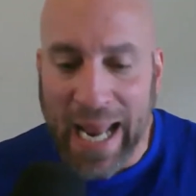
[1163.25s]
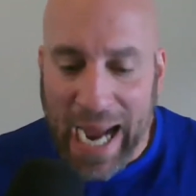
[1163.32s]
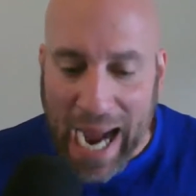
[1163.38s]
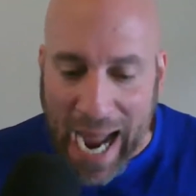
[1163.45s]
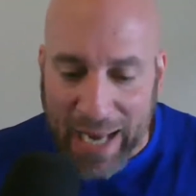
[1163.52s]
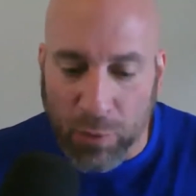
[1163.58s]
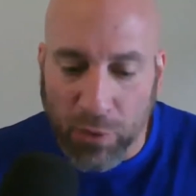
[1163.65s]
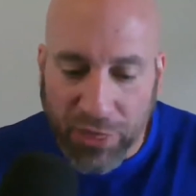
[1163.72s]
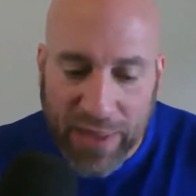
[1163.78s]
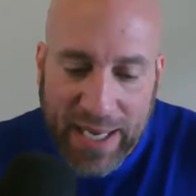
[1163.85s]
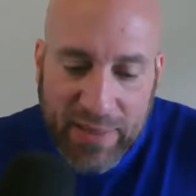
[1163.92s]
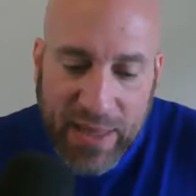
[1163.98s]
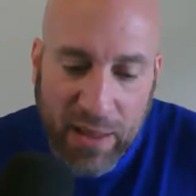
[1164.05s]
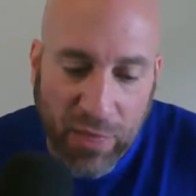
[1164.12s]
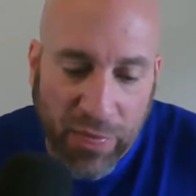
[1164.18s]
Yeah. I don't
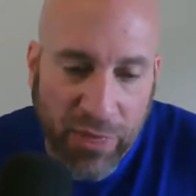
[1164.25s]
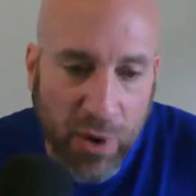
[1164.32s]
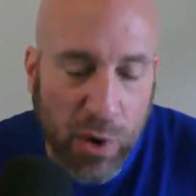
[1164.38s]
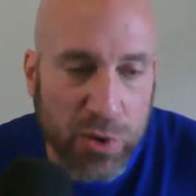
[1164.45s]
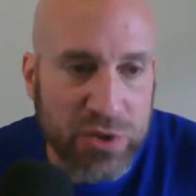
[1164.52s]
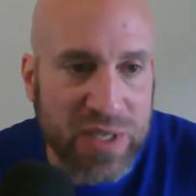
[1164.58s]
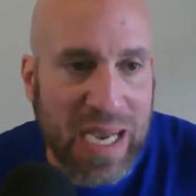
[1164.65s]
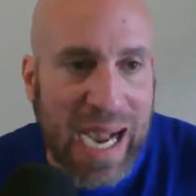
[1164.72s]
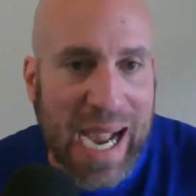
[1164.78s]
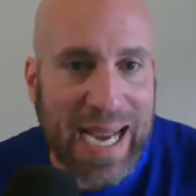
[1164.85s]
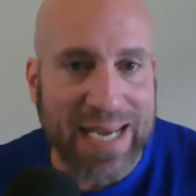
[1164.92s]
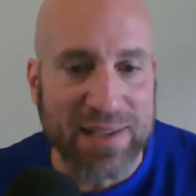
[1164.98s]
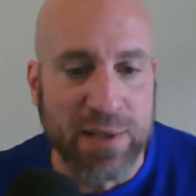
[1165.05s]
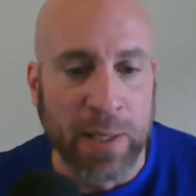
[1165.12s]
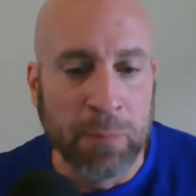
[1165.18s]
think that those
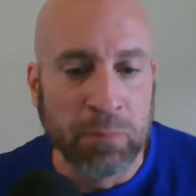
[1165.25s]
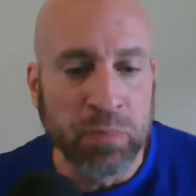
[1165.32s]
guys